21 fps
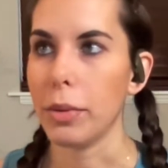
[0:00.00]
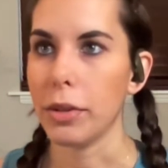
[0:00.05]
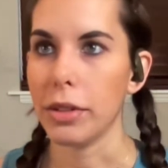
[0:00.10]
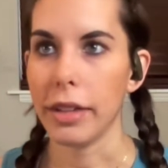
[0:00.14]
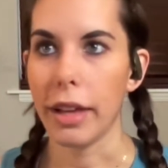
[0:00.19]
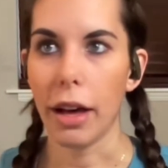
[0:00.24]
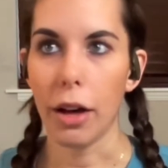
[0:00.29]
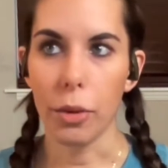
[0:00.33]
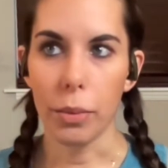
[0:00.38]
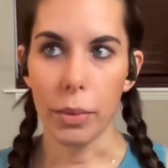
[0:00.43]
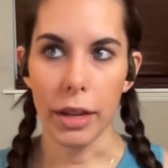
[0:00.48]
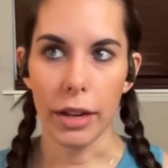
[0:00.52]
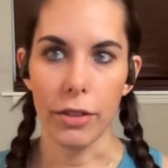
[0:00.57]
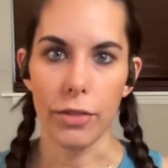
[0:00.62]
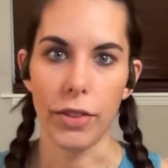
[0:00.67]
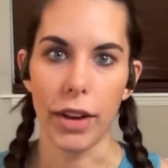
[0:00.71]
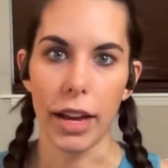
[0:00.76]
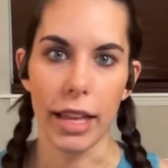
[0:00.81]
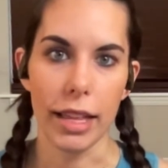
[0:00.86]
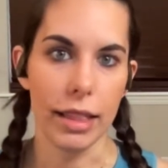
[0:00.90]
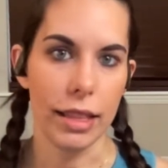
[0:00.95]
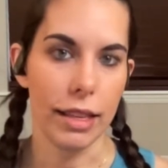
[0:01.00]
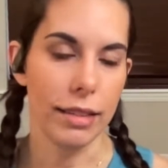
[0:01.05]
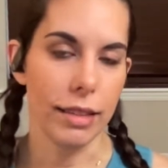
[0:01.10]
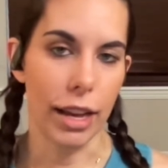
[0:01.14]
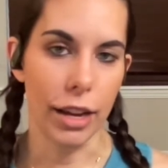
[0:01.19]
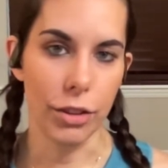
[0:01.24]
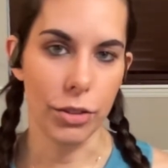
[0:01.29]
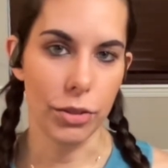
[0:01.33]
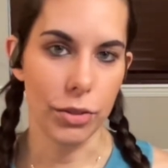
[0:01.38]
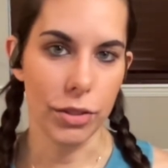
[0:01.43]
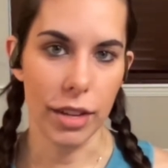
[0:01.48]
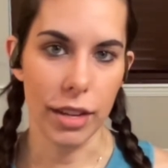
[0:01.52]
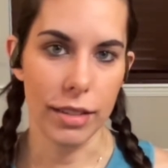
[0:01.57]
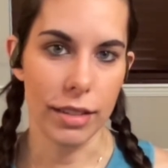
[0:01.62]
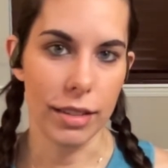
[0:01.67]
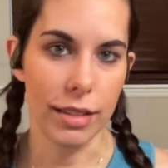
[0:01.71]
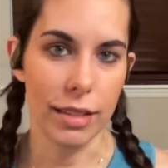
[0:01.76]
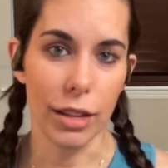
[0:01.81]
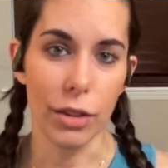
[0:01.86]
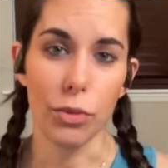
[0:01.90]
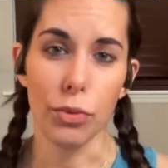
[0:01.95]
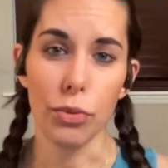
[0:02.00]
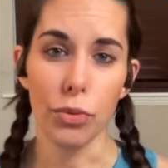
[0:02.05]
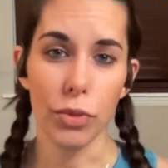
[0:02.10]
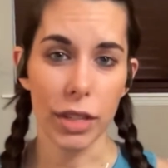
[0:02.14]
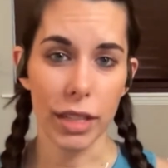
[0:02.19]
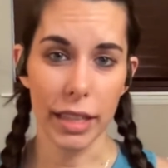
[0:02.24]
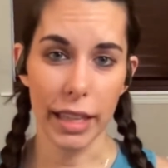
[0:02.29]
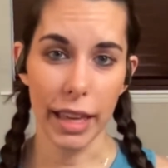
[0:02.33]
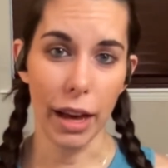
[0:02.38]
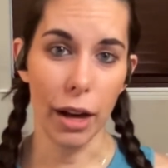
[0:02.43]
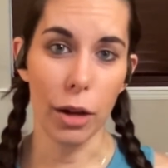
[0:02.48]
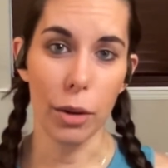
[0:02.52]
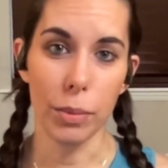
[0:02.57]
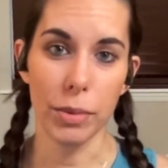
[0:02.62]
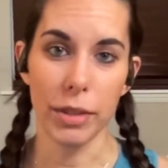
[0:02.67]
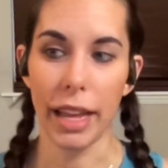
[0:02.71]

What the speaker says: to help me to find these exercises that really helped.